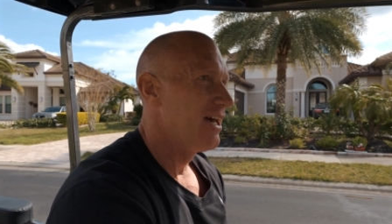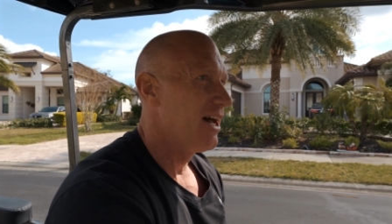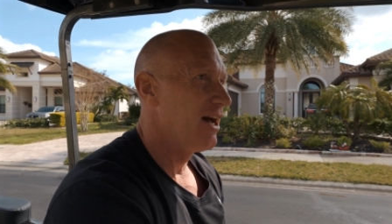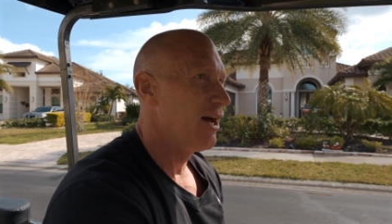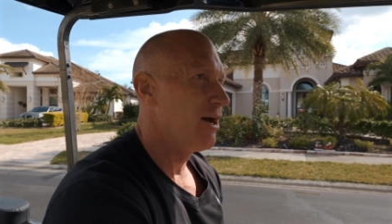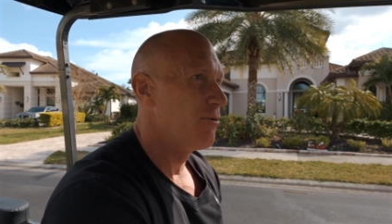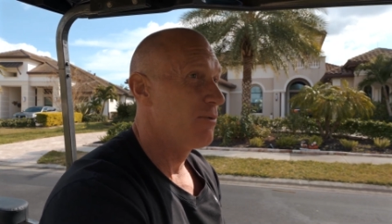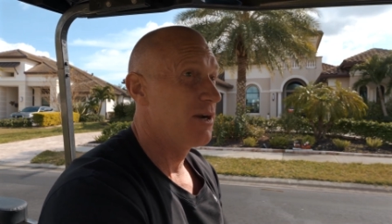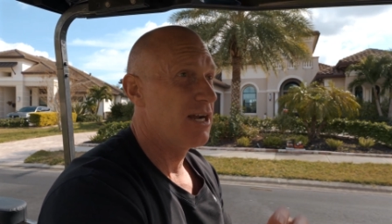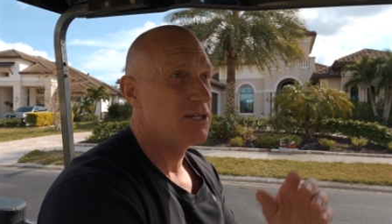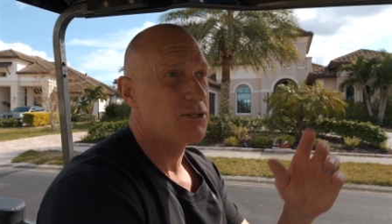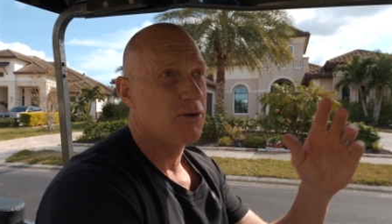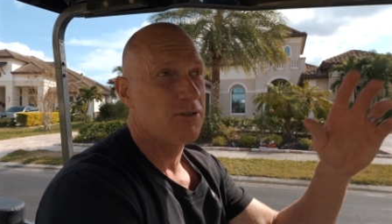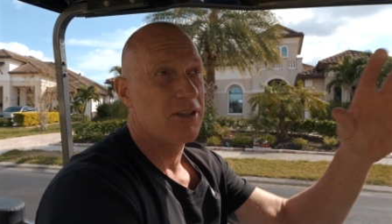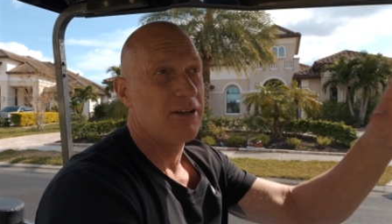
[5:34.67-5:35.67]
when I
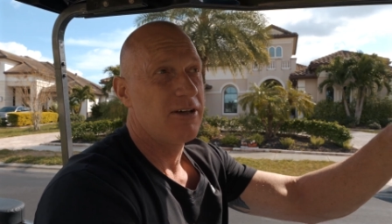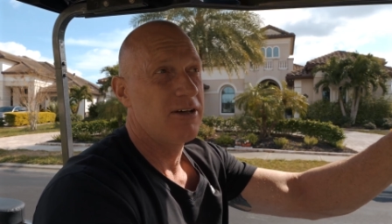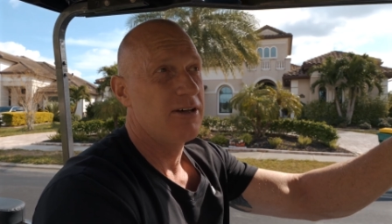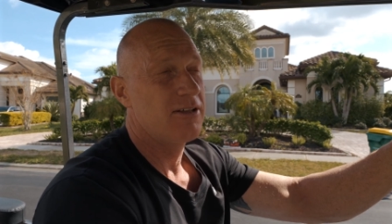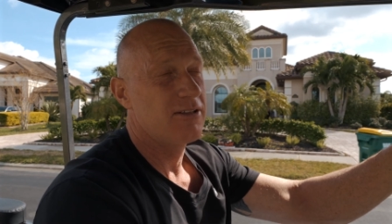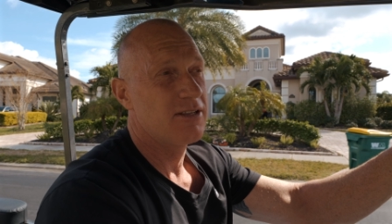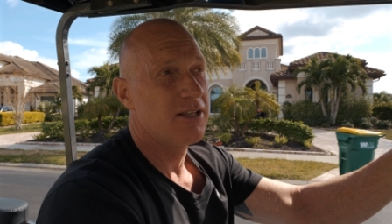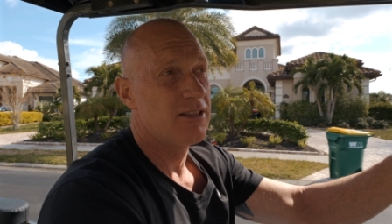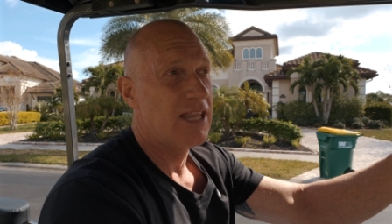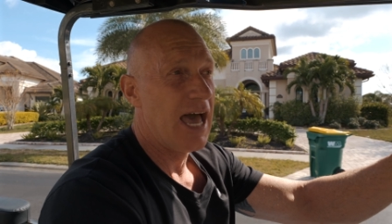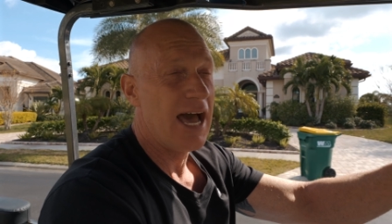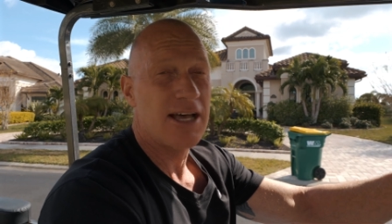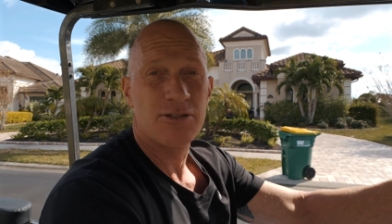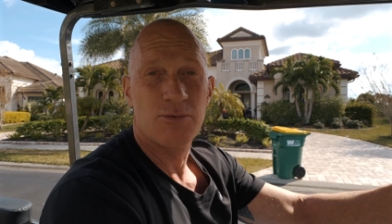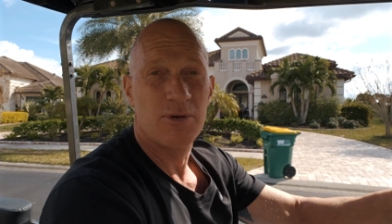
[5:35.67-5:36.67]
sold the
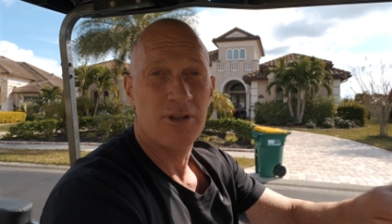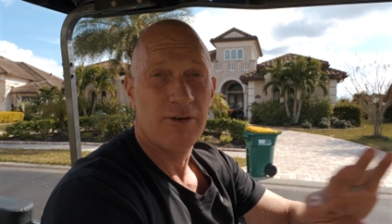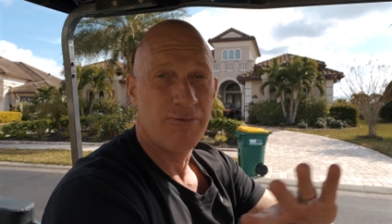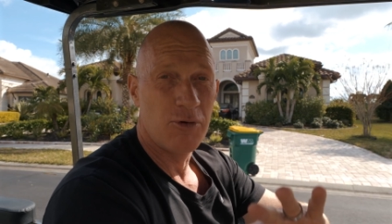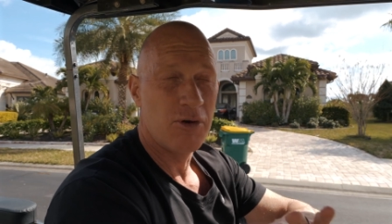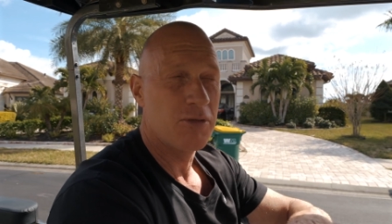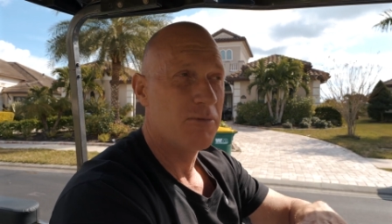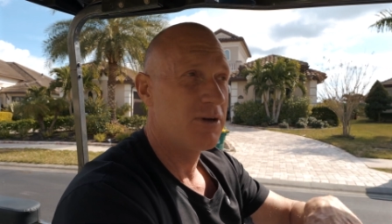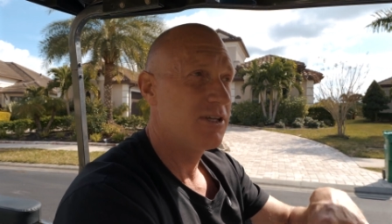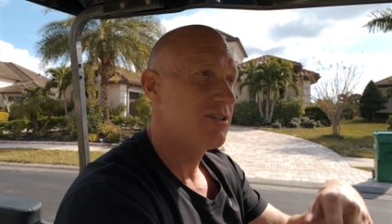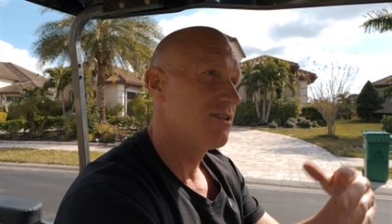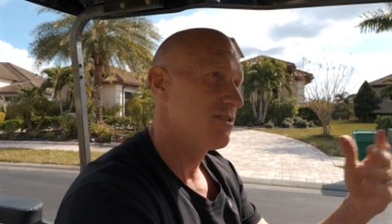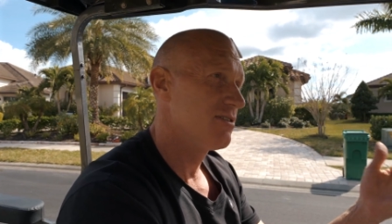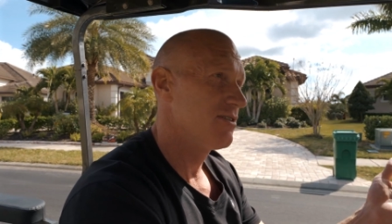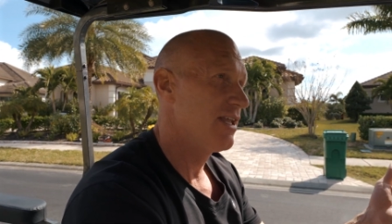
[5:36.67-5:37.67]
last one, the fourth
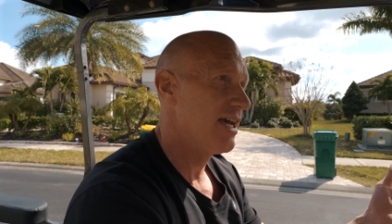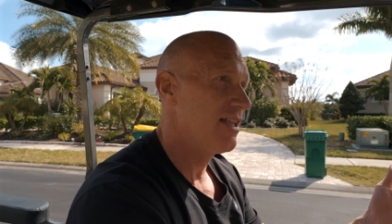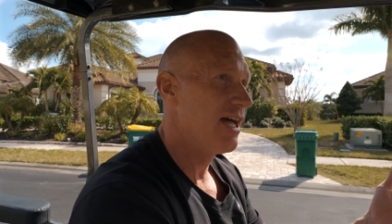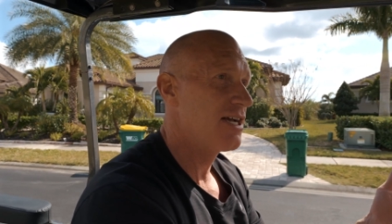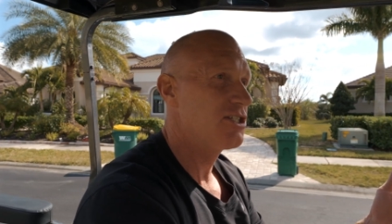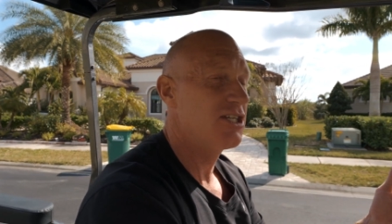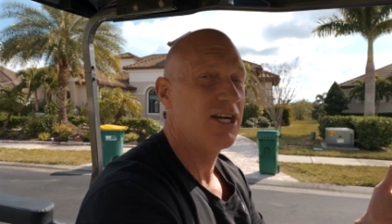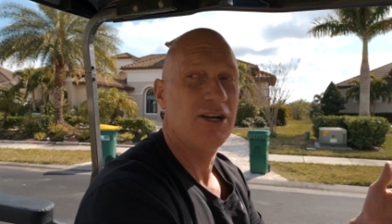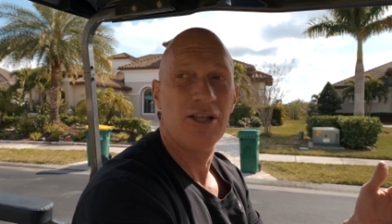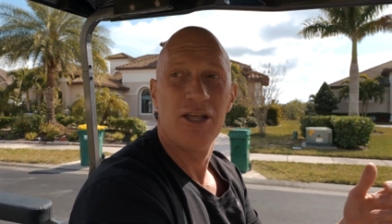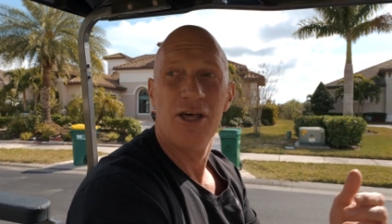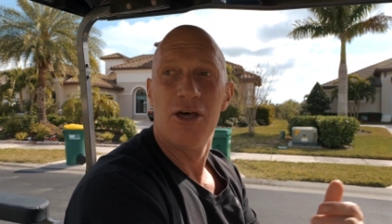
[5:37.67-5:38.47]
one, late last year,